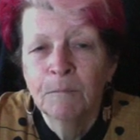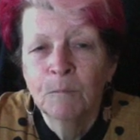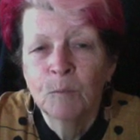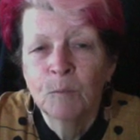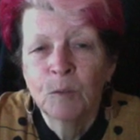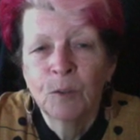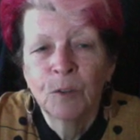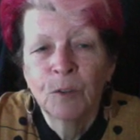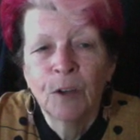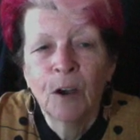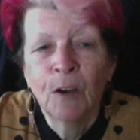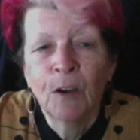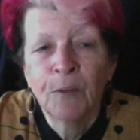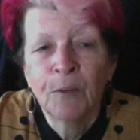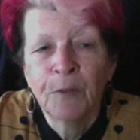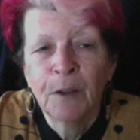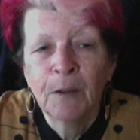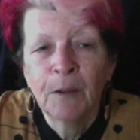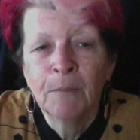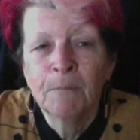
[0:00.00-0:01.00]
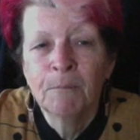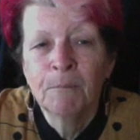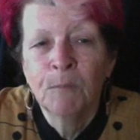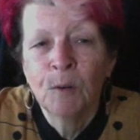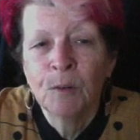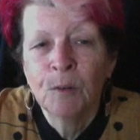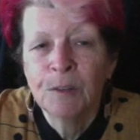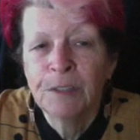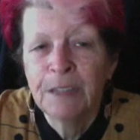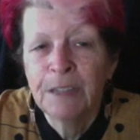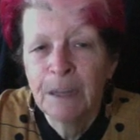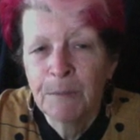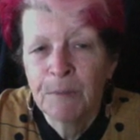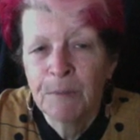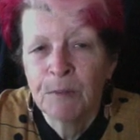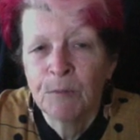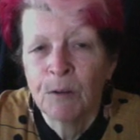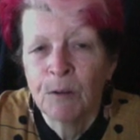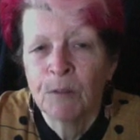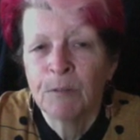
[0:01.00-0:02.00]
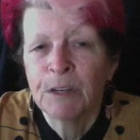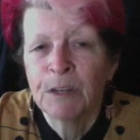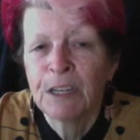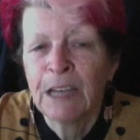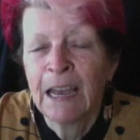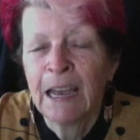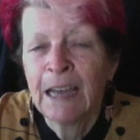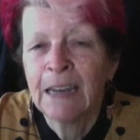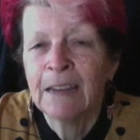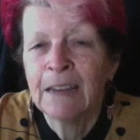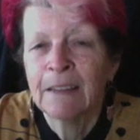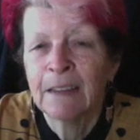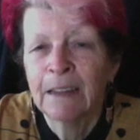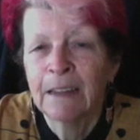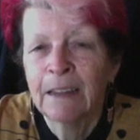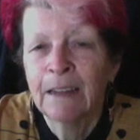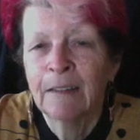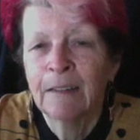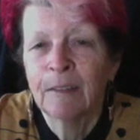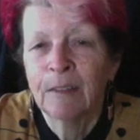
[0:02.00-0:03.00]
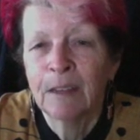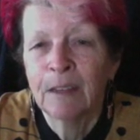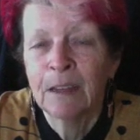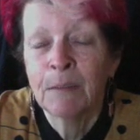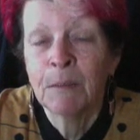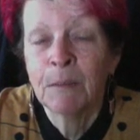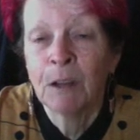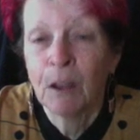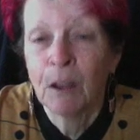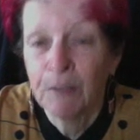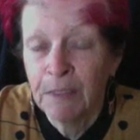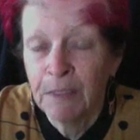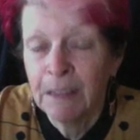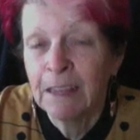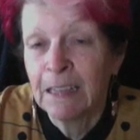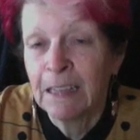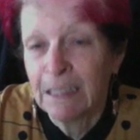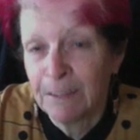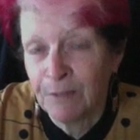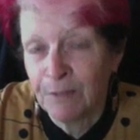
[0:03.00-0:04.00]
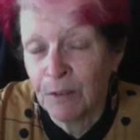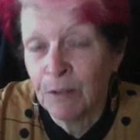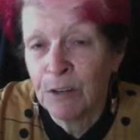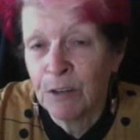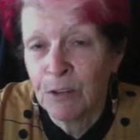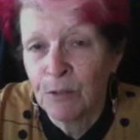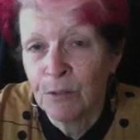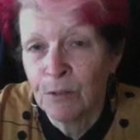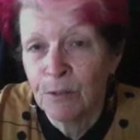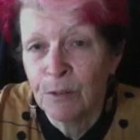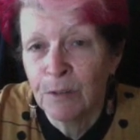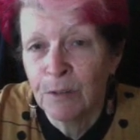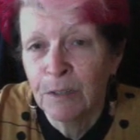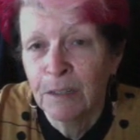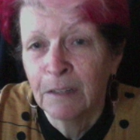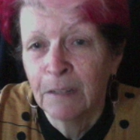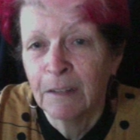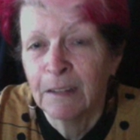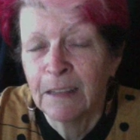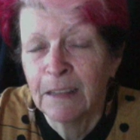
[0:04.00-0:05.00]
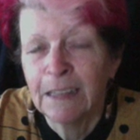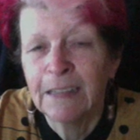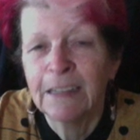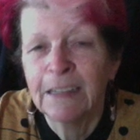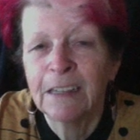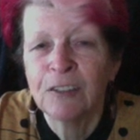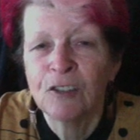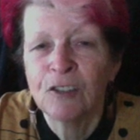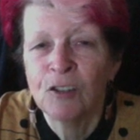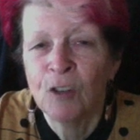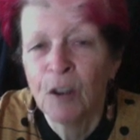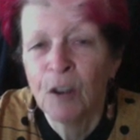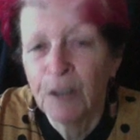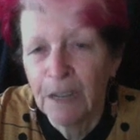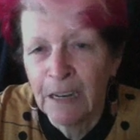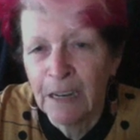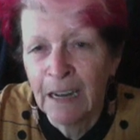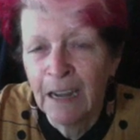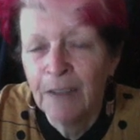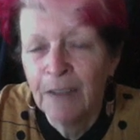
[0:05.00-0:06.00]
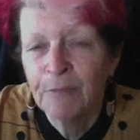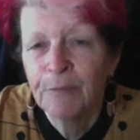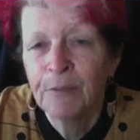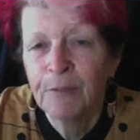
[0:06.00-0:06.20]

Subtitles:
could offer more depth while retaining the heat theme. And I think that's very true. I think there's not enough